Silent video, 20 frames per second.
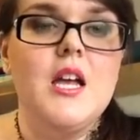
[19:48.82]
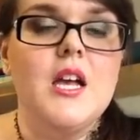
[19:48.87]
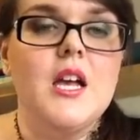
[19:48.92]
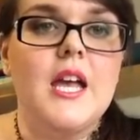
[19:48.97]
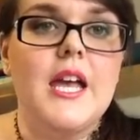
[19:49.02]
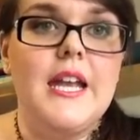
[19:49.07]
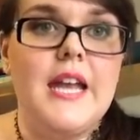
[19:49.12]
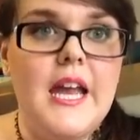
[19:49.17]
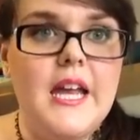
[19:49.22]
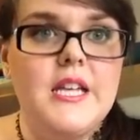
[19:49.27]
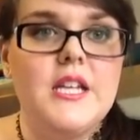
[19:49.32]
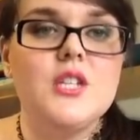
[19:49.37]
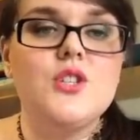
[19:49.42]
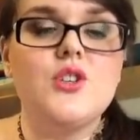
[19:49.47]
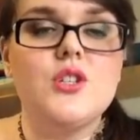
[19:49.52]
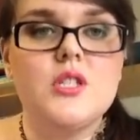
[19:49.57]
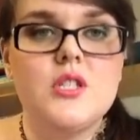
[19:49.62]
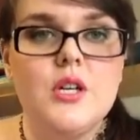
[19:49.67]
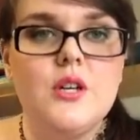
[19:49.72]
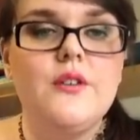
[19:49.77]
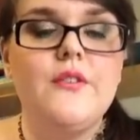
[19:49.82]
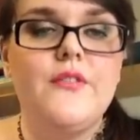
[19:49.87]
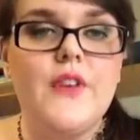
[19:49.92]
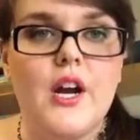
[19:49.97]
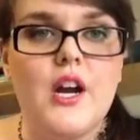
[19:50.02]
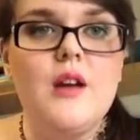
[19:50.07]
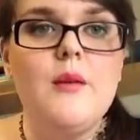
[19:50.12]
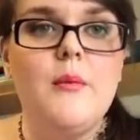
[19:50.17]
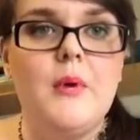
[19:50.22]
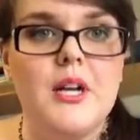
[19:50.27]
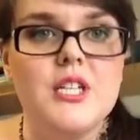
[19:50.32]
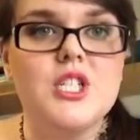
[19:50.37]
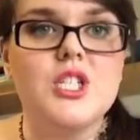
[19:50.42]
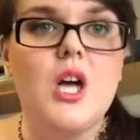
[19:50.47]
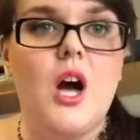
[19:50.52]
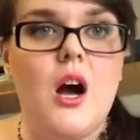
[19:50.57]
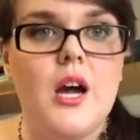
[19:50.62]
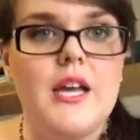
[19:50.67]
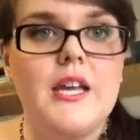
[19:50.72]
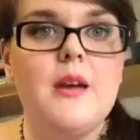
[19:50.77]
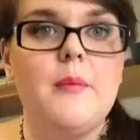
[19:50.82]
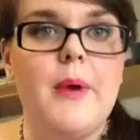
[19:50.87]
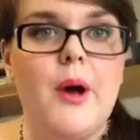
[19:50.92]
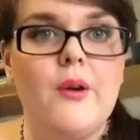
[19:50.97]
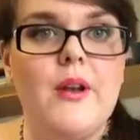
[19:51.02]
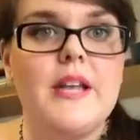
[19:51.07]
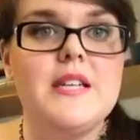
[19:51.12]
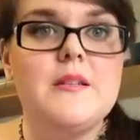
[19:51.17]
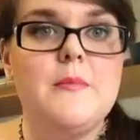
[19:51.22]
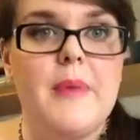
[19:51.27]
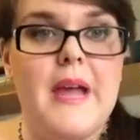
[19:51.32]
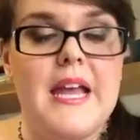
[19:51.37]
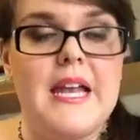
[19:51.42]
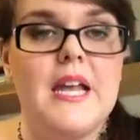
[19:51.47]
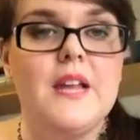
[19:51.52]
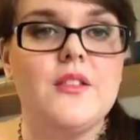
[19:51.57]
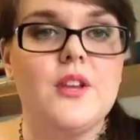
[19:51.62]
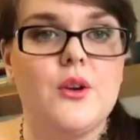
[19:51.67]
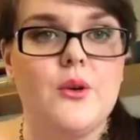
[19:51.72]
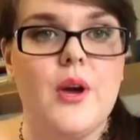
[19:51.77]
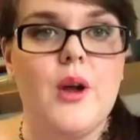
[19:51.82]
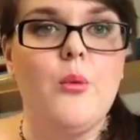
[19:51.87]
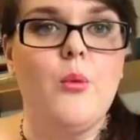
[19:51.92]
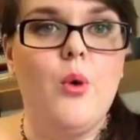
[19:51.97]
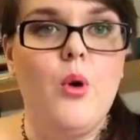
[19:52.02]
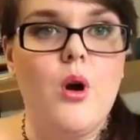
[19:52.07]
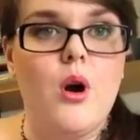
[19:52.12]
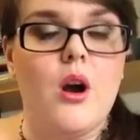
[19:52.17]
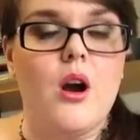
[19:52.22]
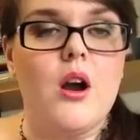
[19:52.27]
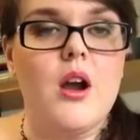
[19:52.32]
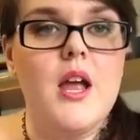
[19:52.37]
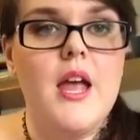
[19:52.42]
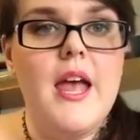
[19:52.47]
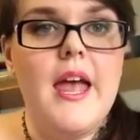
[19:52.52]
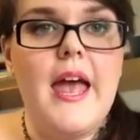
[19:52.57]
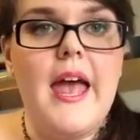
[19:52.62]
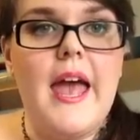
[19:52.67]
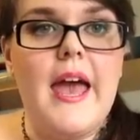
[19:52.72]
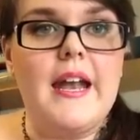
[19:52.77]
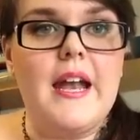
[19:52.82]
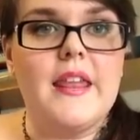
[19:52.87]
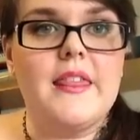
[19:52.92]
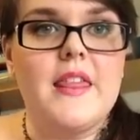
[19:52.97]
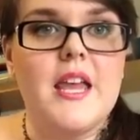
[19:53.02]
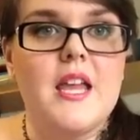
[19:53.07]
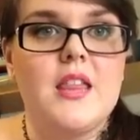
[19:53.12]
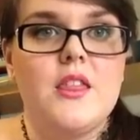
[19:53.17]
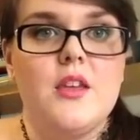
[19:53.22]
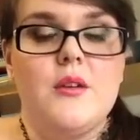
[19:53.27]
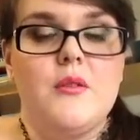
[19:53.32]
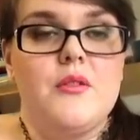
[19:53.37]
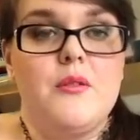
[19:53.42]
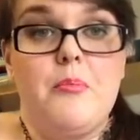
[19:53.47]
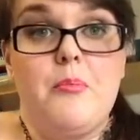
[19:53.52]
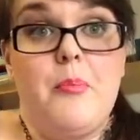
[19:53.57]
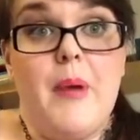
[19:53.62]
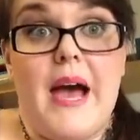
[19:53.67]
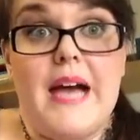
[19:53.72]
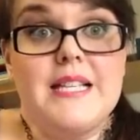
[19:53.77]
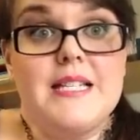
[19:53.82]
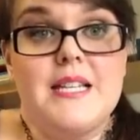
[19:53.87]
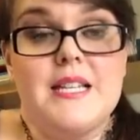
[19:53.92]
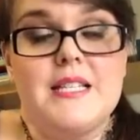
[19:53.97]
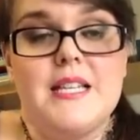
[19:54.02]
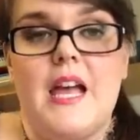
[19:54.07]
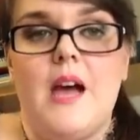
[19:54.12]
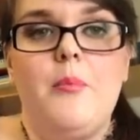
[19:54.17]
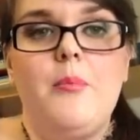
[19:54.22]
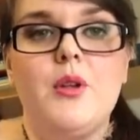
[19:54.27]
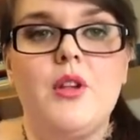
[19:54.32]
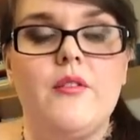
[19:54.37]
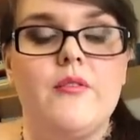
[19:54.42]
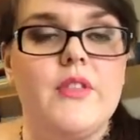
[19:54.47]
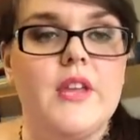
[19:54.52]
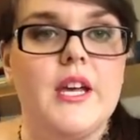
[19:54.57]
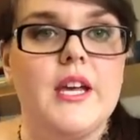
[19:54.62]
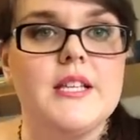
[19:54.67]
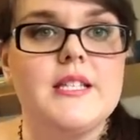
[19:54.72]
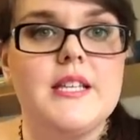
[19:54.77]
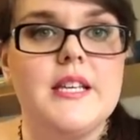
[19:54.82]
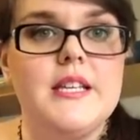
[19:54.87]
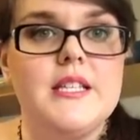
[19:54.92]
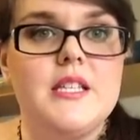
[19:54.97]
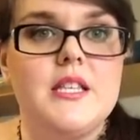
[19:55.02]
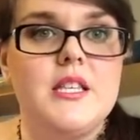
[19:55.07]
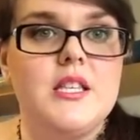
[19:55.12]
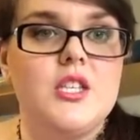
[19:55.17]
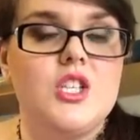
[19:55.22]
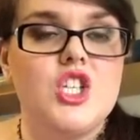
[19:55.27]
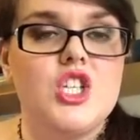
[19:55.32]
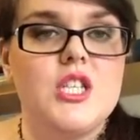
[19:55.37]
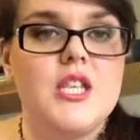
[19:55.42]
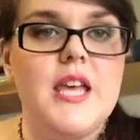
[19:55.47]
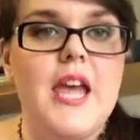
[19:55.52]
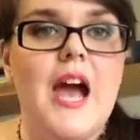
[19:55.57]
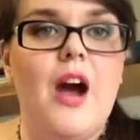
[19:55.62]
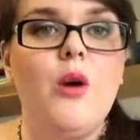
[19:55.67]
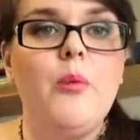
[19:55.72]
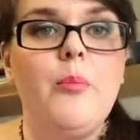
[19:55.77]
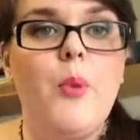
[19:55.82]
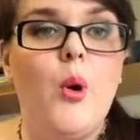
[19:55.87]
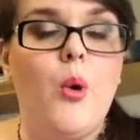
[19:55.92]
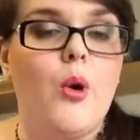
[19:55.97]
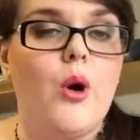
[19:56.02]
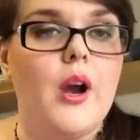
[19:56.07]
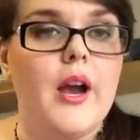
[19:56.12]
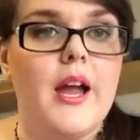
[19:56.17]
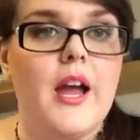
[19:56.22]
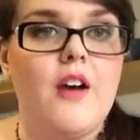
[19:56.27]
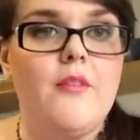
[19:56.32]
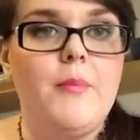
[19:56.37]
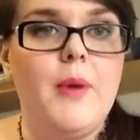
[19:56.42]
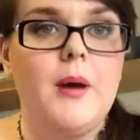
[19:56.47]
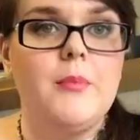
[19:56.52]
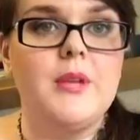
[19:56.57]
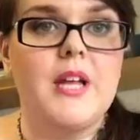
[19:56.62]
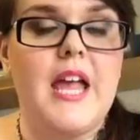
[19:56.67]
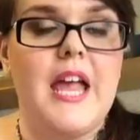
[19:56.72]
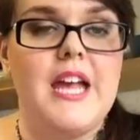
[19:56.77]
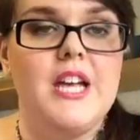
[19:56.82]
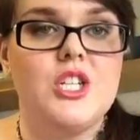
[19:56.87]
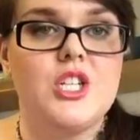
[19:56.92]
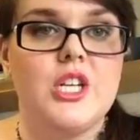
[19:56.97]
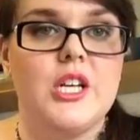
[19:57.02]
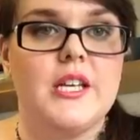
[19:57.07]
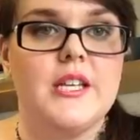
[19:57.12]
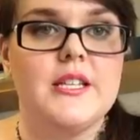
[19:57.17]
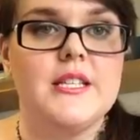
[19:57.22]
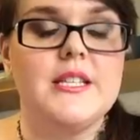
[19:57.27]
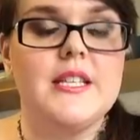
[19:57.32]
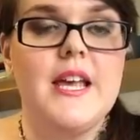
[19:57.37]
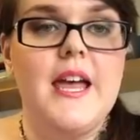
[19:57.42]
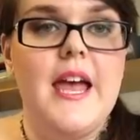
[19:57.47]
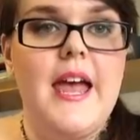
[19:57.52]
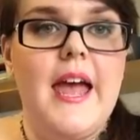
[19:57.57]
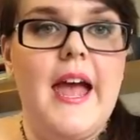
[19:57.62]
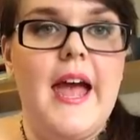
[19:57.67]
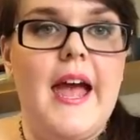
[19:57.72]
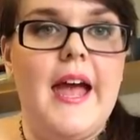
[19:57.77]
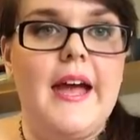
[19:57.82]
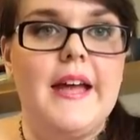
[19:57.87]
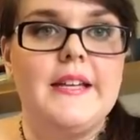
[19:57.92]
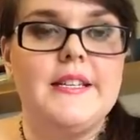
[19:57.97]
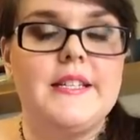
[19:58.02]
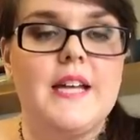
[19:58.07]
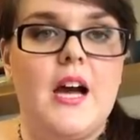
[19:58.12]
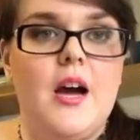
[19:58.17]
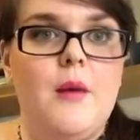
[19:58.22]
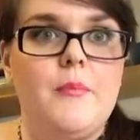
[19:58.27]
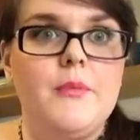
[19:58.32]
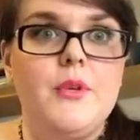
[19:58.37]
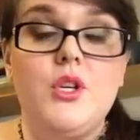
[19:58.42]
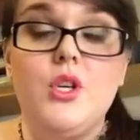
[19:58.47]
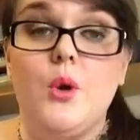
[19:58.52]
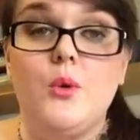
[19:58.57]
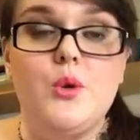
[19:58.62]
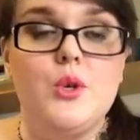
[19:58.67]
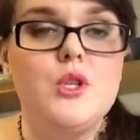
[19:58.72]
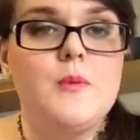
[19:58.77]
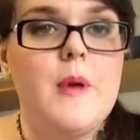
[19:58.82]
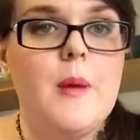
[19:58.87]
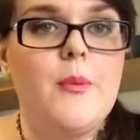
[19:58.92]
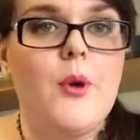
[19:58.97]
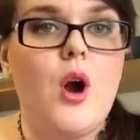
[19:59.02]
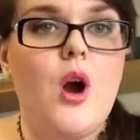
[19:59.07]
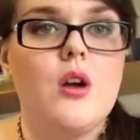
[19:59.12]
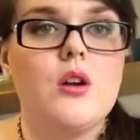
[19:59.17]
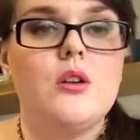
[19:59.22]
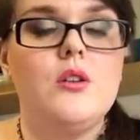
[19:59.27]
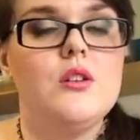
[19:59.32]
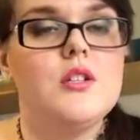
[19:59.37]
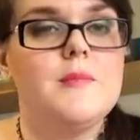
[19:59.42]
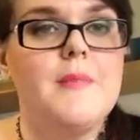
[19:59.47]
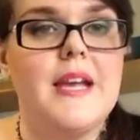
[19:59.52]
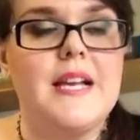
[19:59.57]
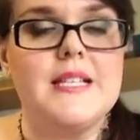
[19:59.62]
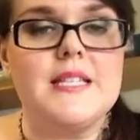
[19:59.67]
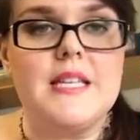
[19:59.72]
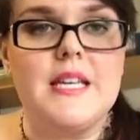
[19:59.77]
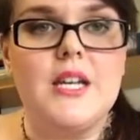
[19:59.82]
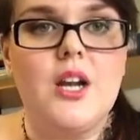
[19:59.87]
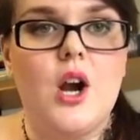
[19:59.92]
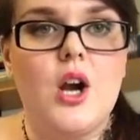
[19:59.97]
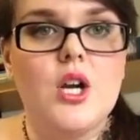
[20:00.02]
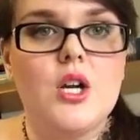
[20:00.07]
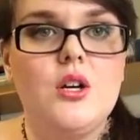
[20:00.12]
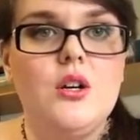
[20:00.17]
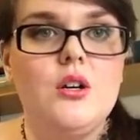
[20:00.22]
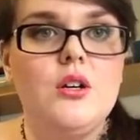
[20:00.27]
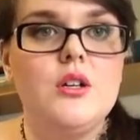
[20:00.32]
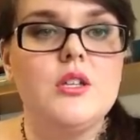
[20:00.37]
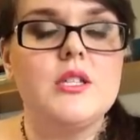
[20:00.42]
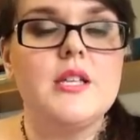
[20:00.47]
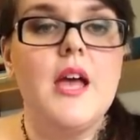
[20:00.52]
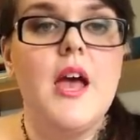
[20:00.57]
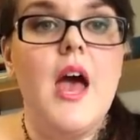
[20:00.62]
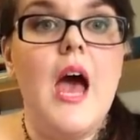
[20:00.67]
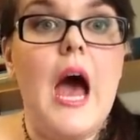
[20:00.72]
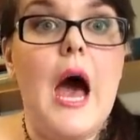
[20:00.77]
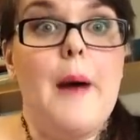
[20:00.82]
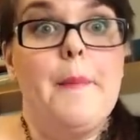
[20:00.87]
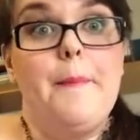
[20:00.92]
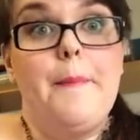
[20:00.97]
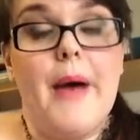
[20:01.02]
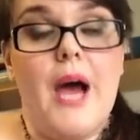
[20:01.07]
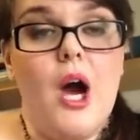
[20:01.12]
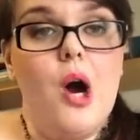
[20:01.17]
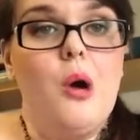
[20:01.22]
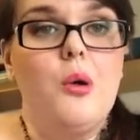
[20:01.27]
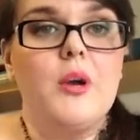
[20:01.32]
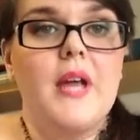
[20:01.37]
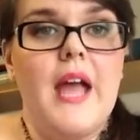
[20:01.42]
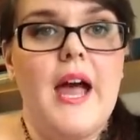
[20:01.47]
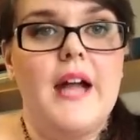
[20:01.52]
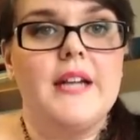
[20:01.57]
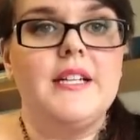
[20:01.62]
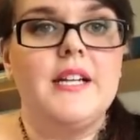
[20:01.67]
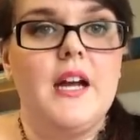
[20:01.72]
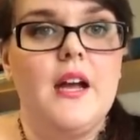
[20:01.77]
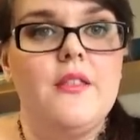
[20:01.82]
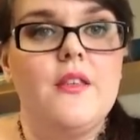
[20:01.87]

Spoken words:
Canadians are still very much talking about and debating the Great War. And I think the best example of this is just the outpouring of publications and newspaper articles, magazine articles about Canada and